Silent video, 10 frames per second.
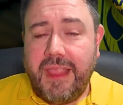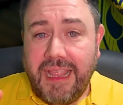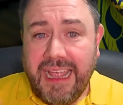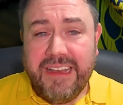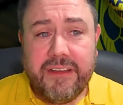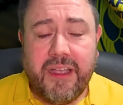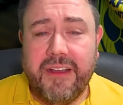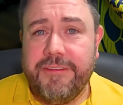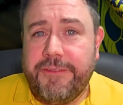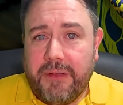And you
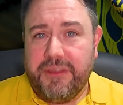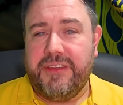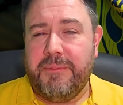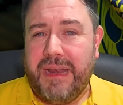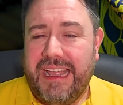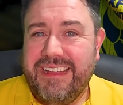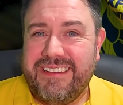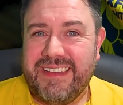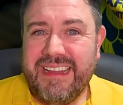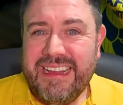kind of felt that the
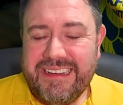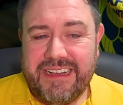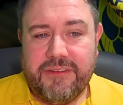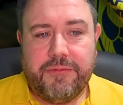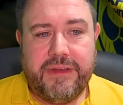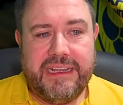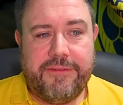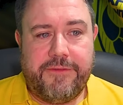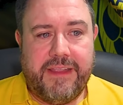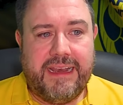players didn't really
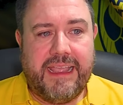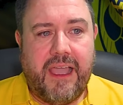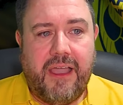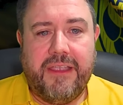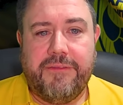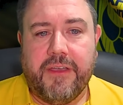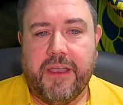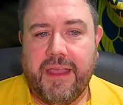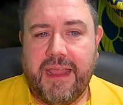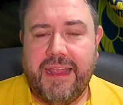feel it
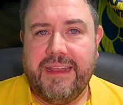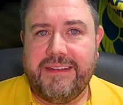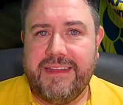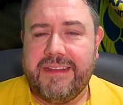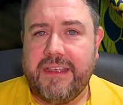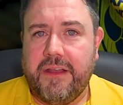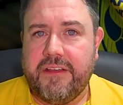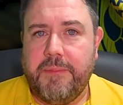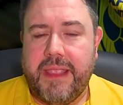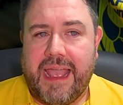either. And it did kind
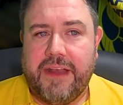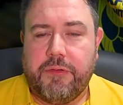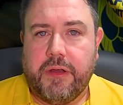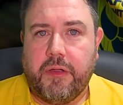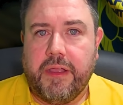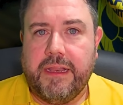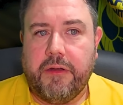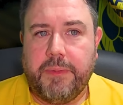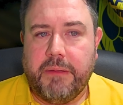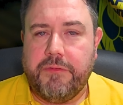of meander along a
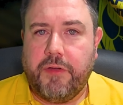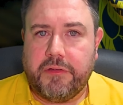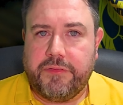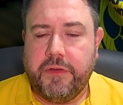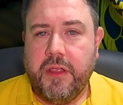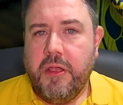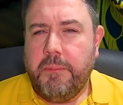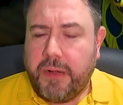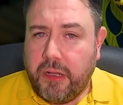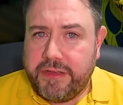little bit with Oxford
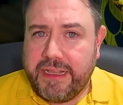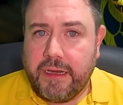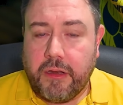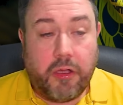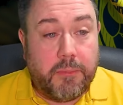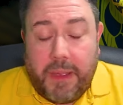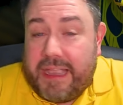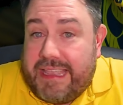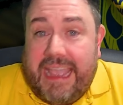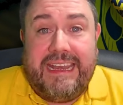plodding along, but
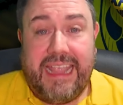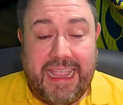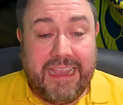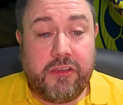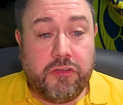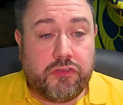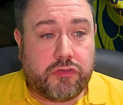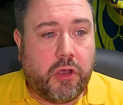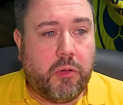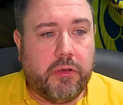again, in
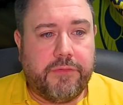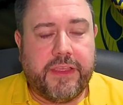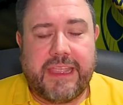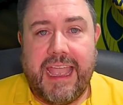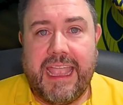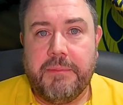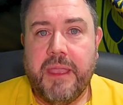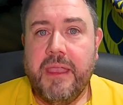control of the game.